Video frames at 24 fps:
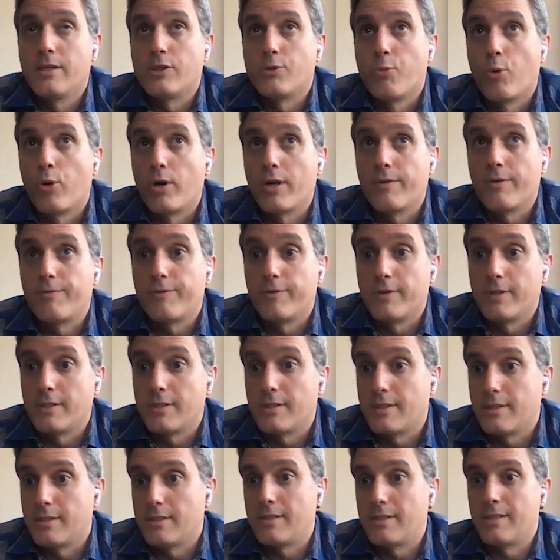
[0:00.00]
this morning, for
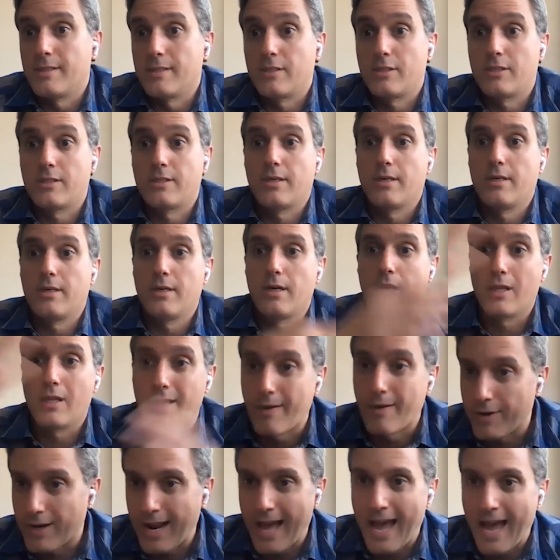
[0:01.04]
instance, this
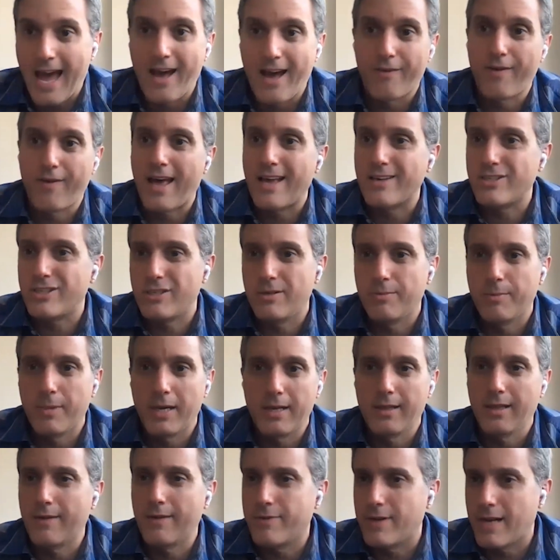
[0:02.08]

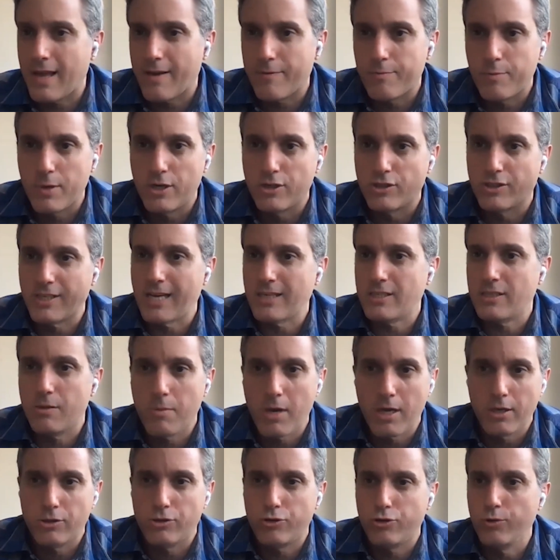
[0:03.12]
11.5 meters
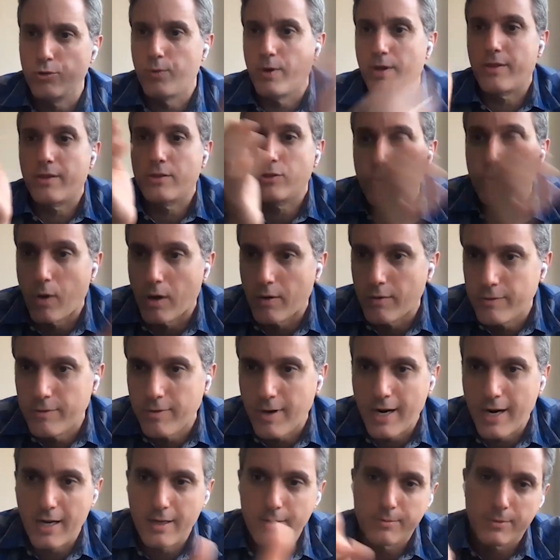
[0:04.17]
estimated true width, 12
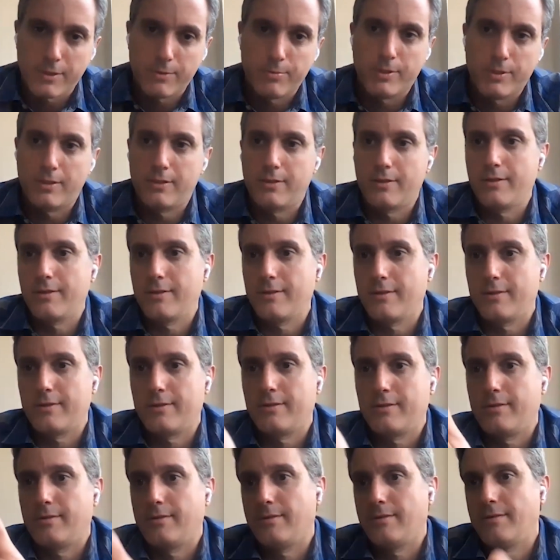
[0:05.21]
grams
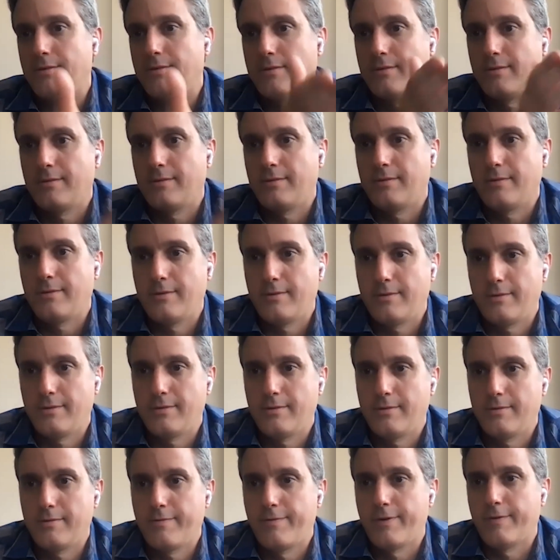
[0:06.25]
material,
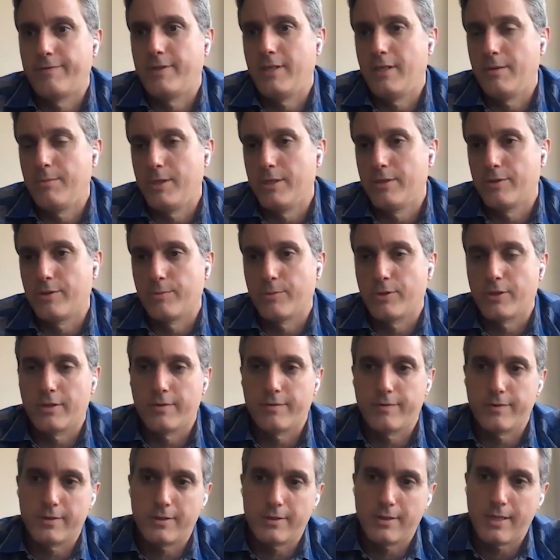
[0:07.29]
15 meters from
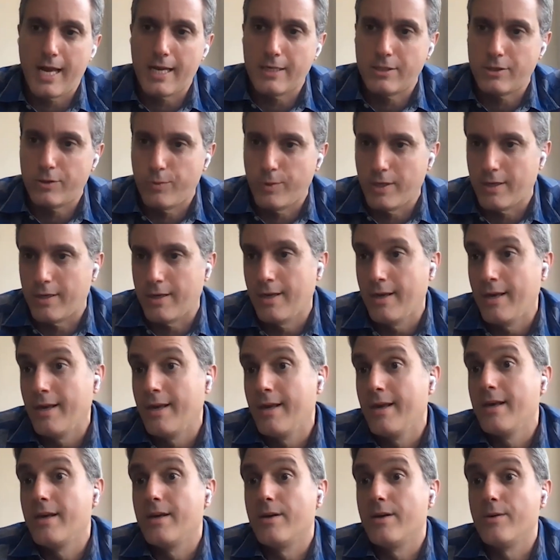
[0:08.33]
surface. Last week,
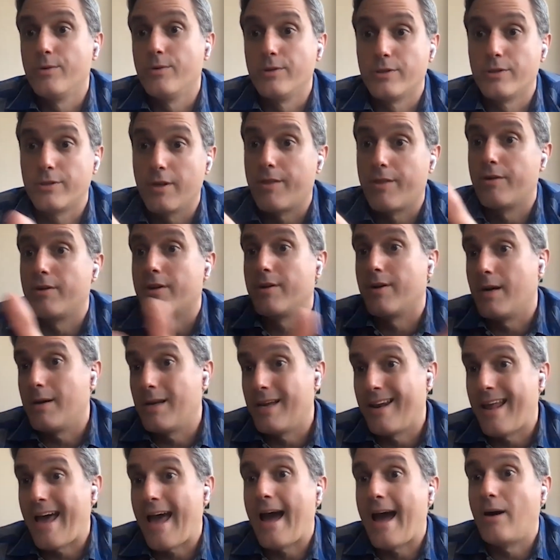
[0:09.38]
it was 30 grams,
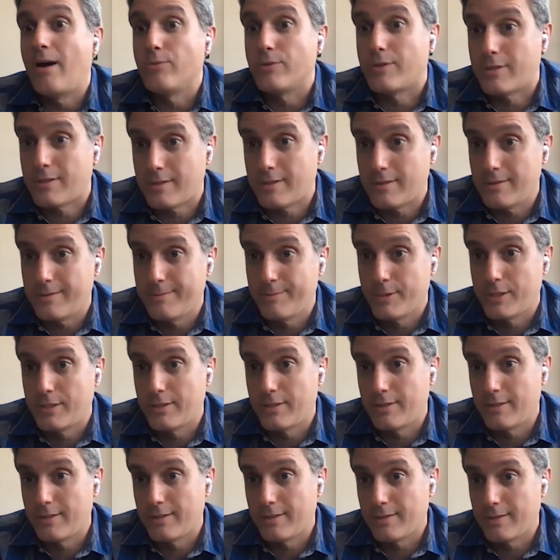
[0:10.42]
an ounce
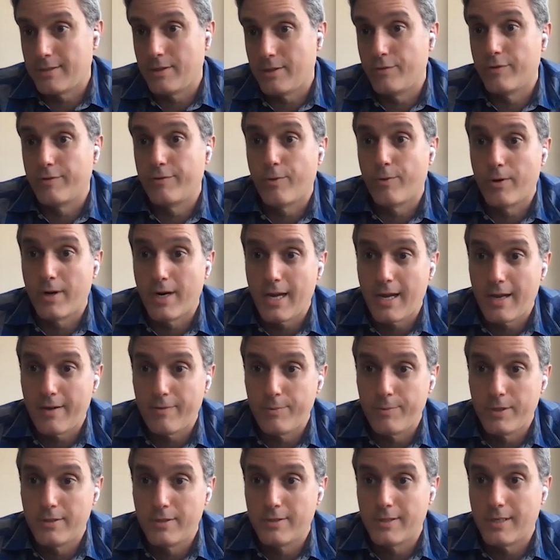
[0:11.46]
material, over
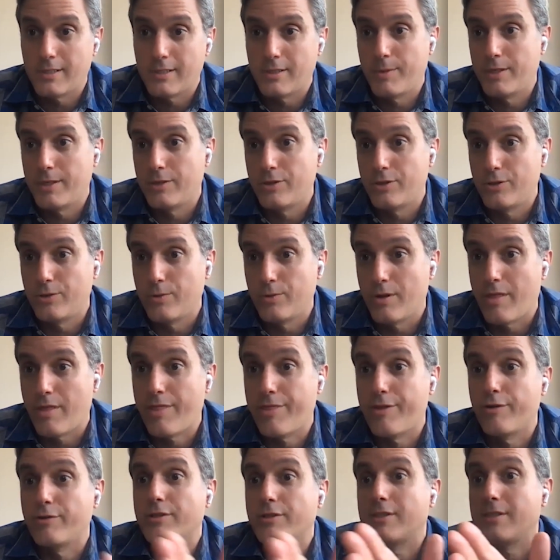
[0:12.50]
4.5 meters estimated true width,
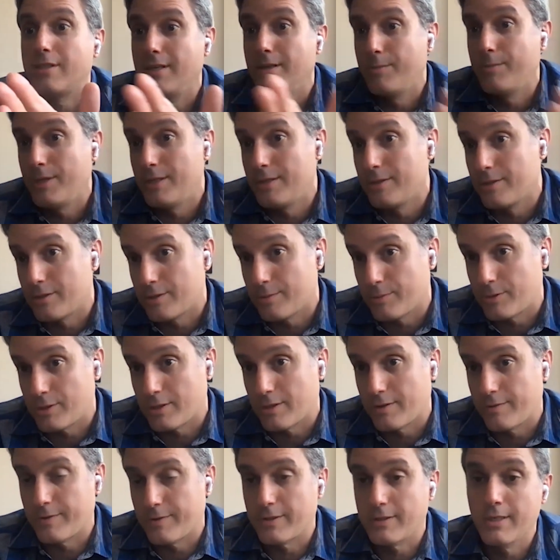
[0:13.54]
13 meters from
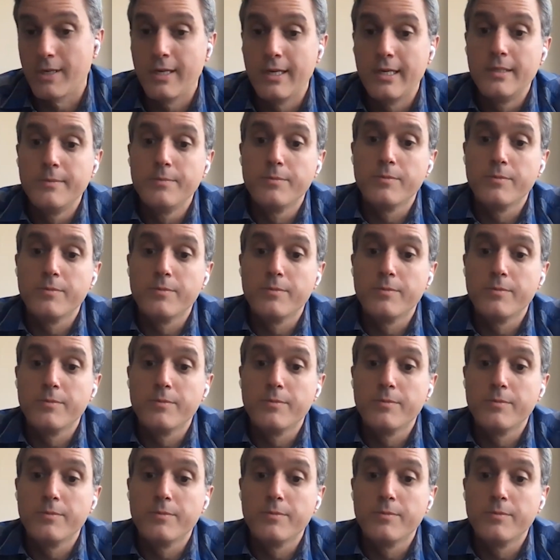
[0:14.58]
surface.